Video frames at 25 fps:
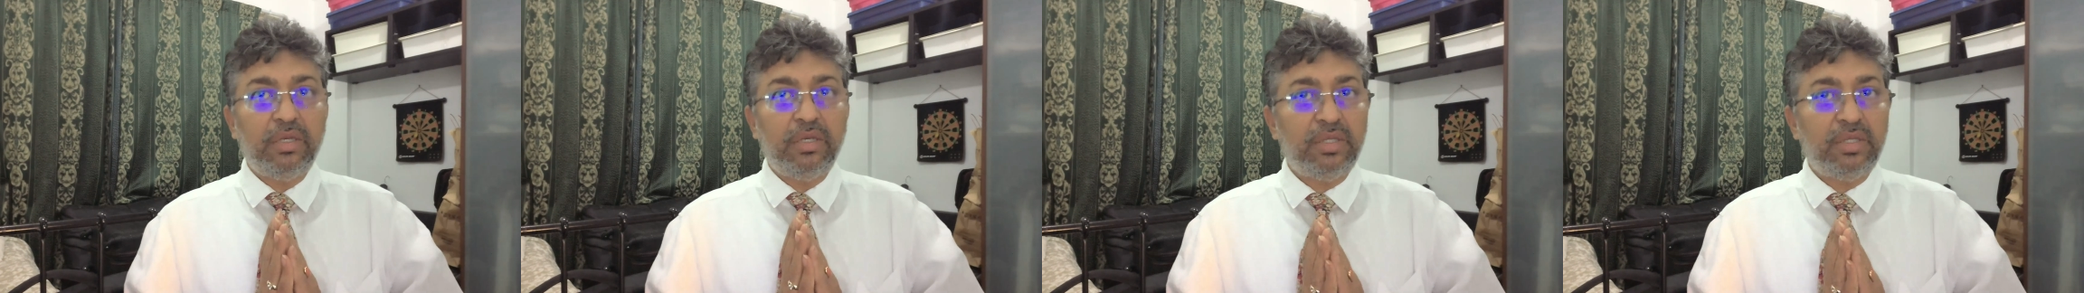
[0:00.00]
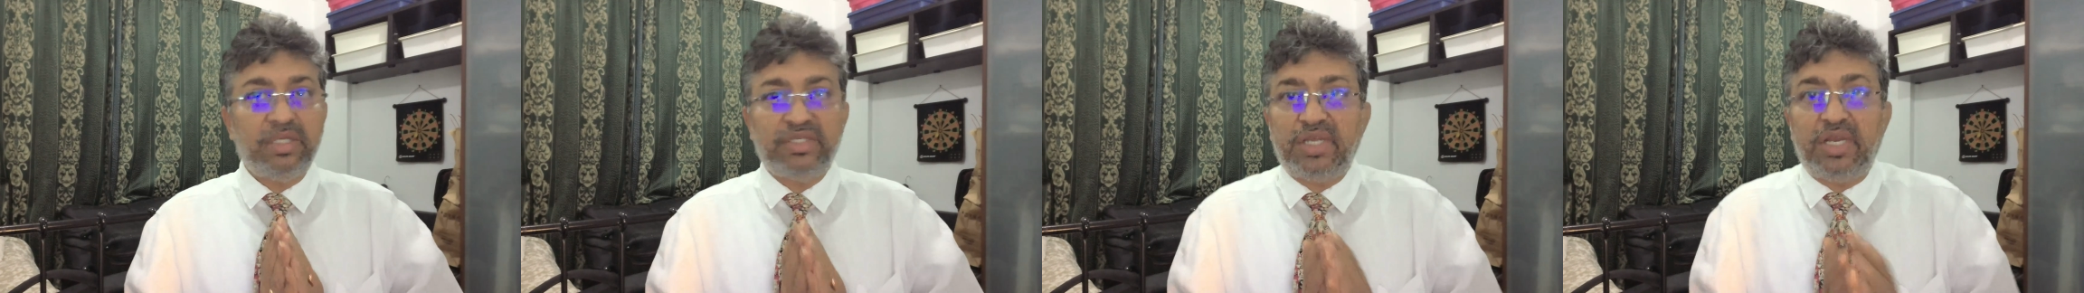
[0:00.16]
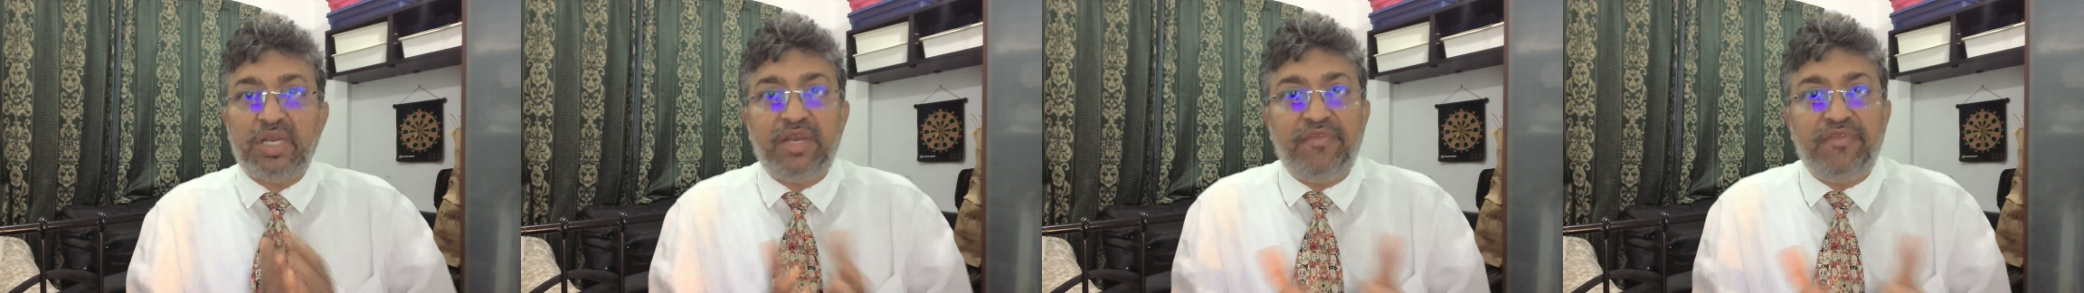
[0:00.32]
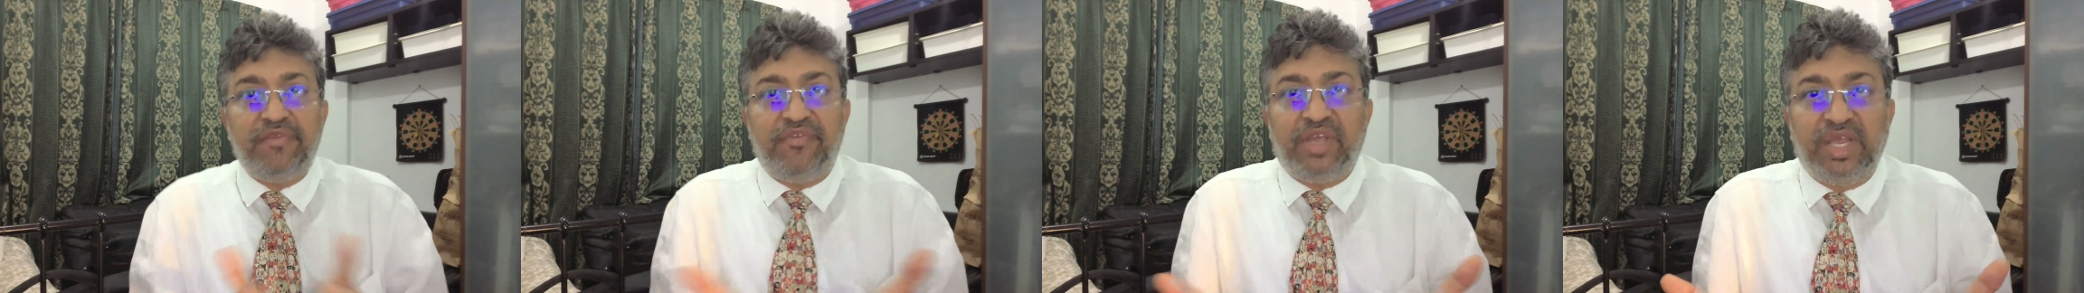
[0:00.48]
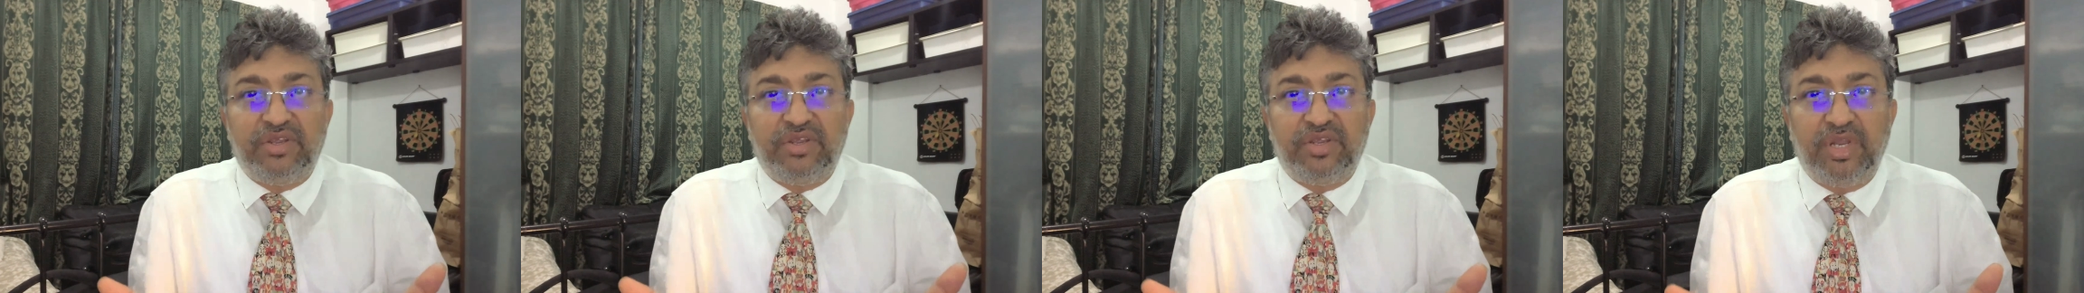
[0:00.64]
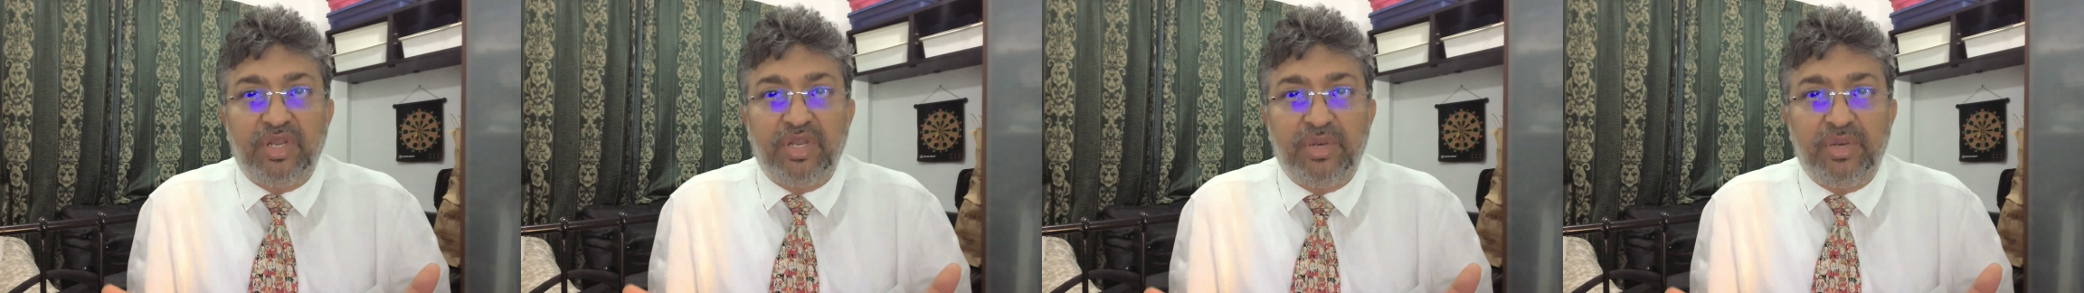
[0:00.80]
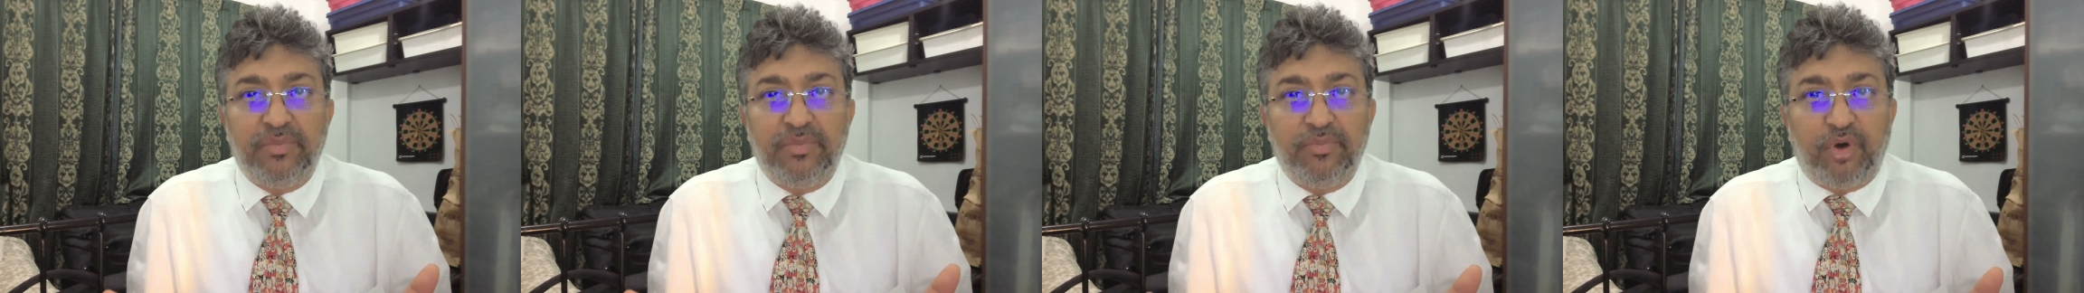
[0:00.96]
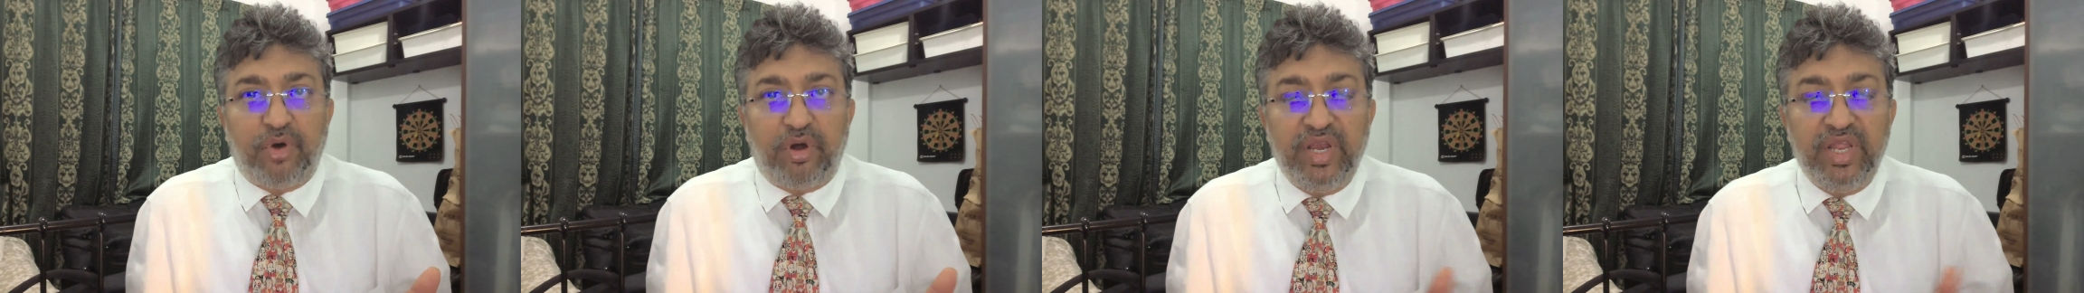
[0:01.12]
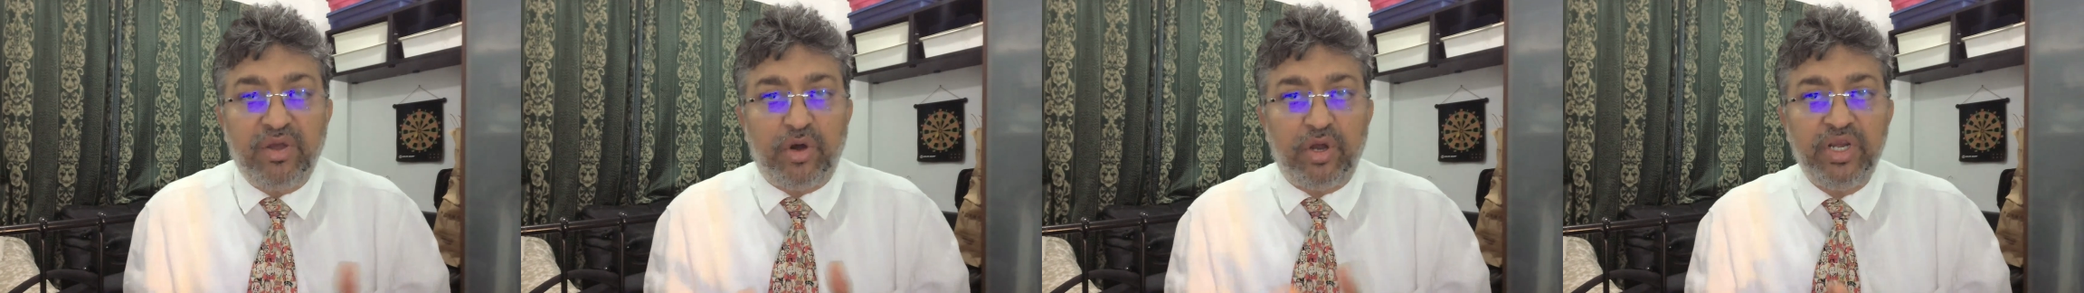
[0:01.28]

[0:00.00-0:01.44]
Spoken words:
some non-conformity